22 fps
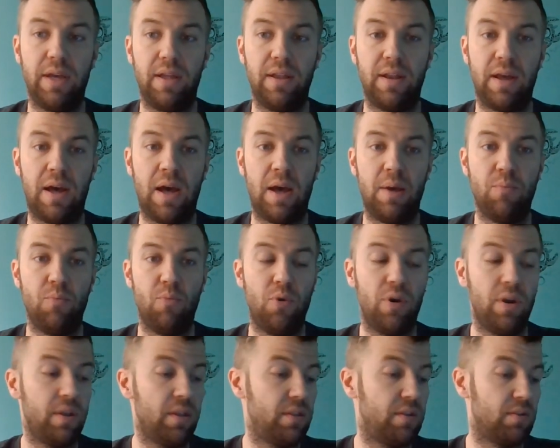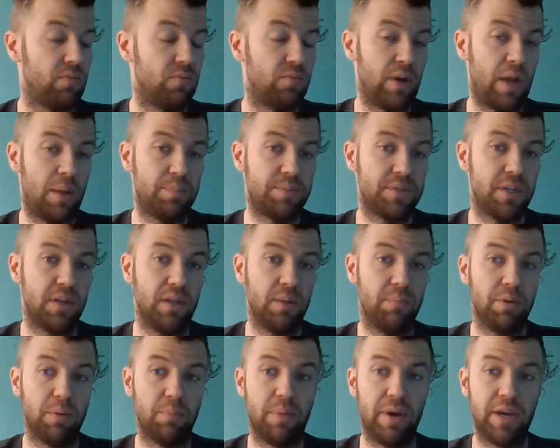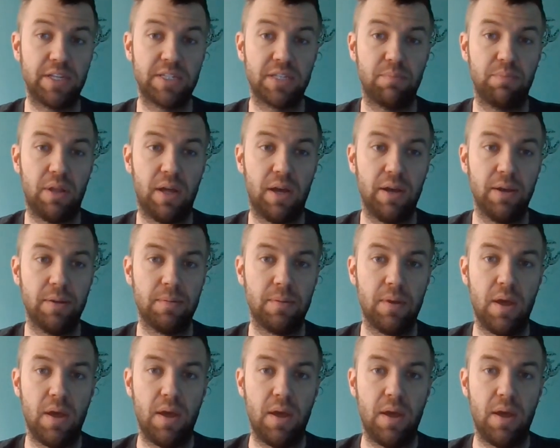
and I'm one of the reps at Olympic Bike Supply.